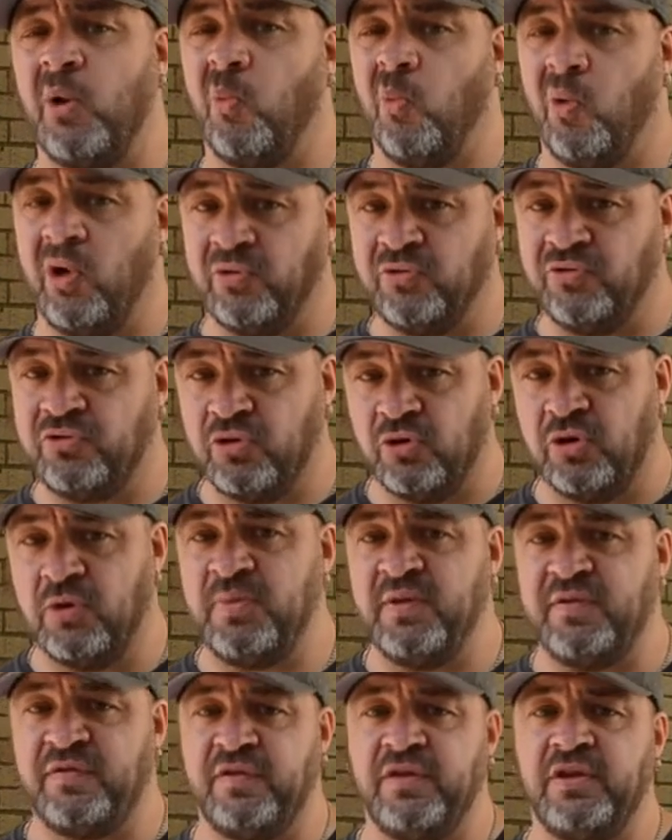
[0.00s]
One's going to
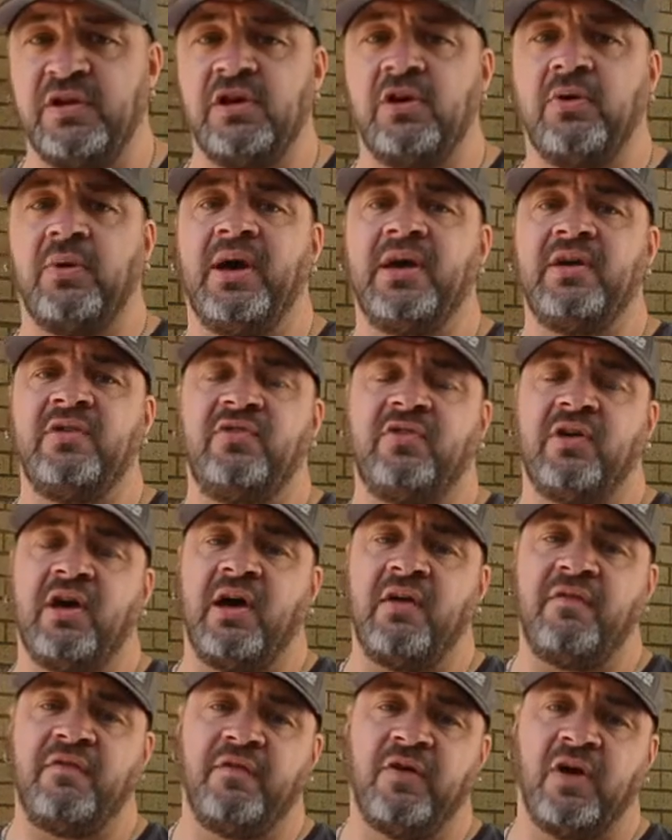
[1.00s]
be for the
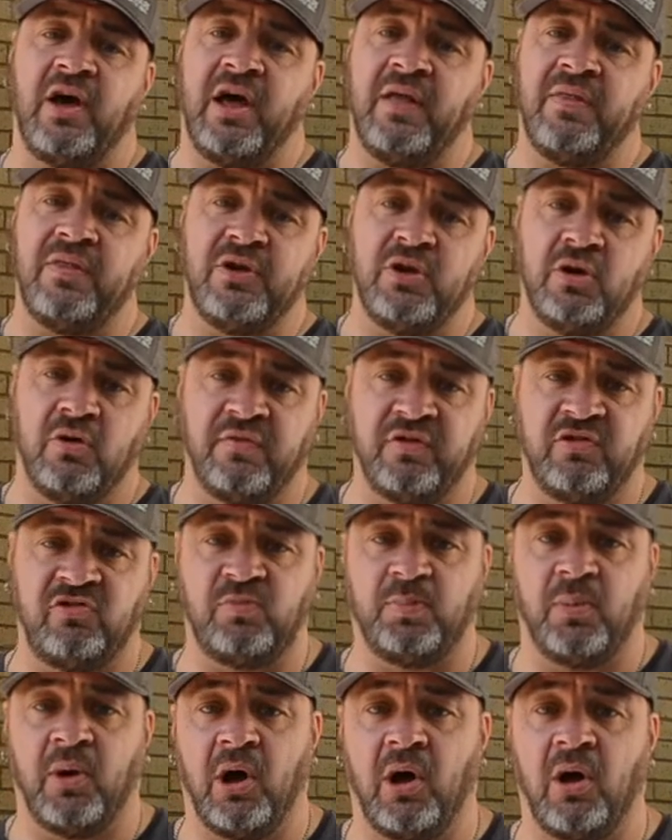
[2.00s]
UHF, and the other
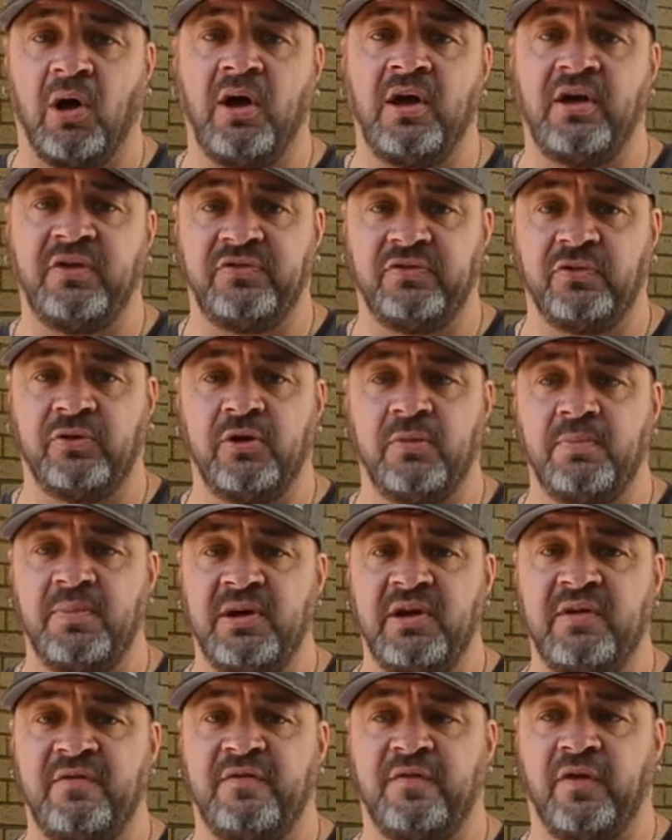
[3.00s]
spot is going to
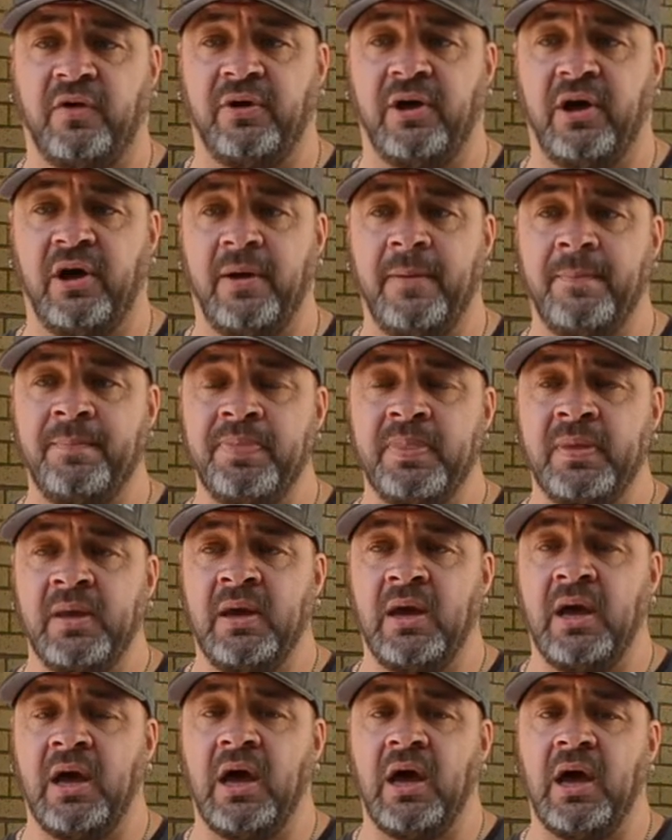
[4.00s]
be for
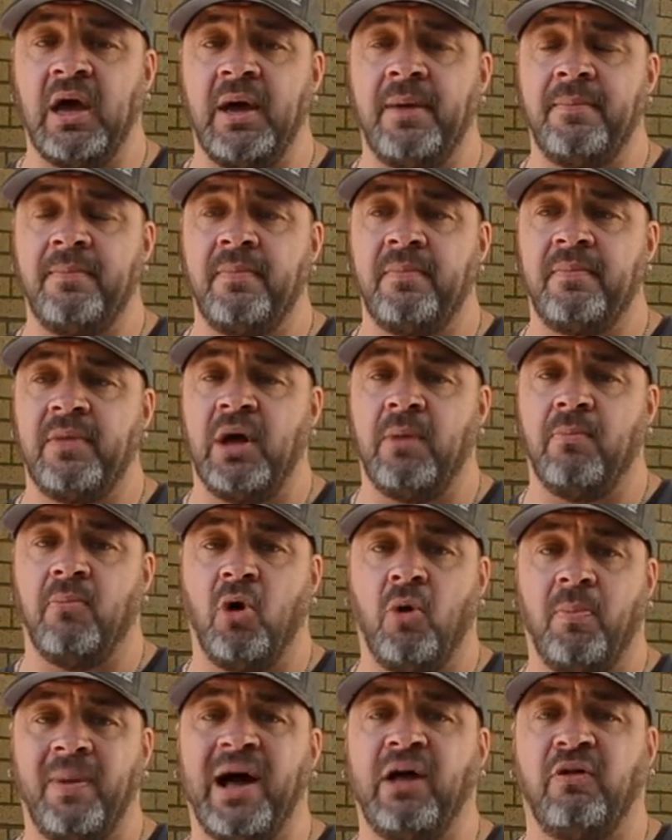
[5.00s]
a
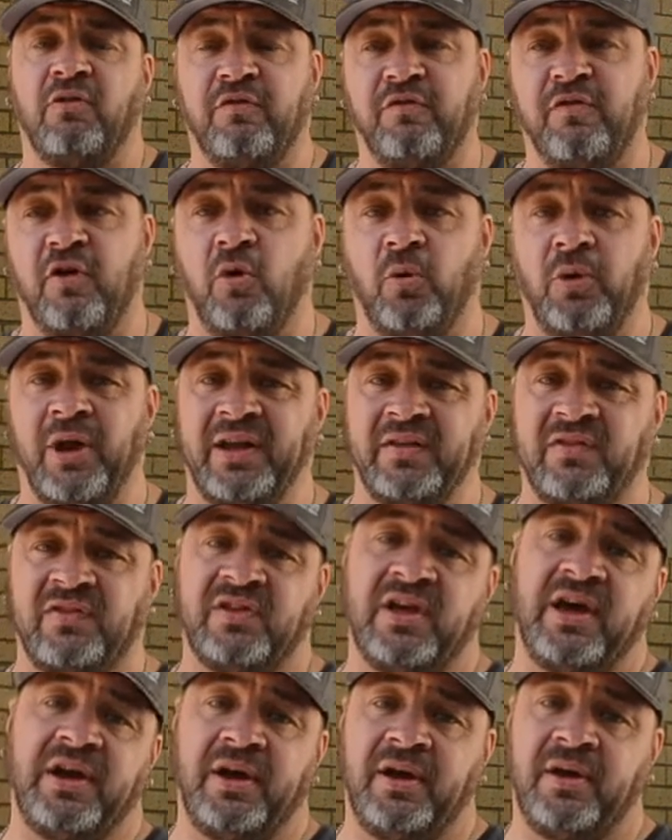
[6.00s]
mobile phone
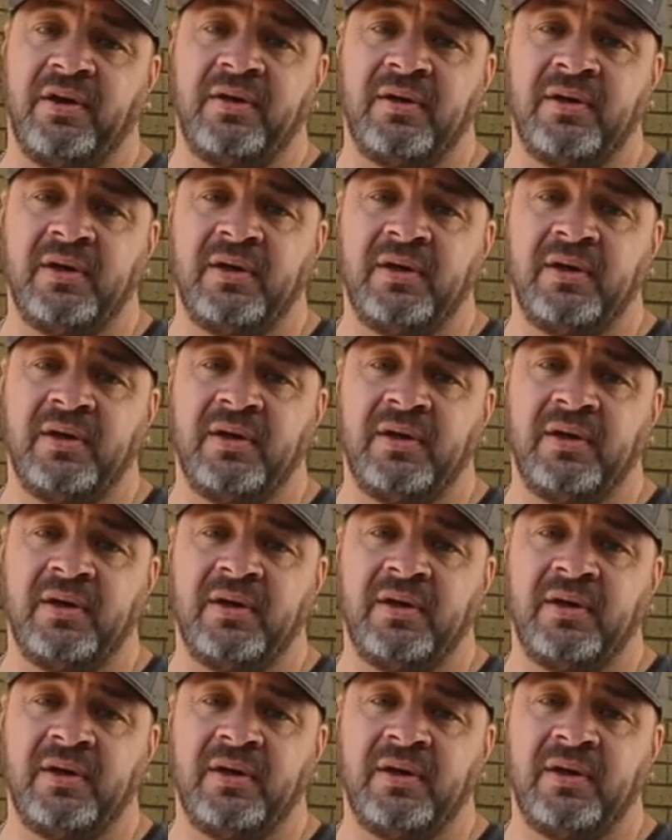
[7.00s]
antenna,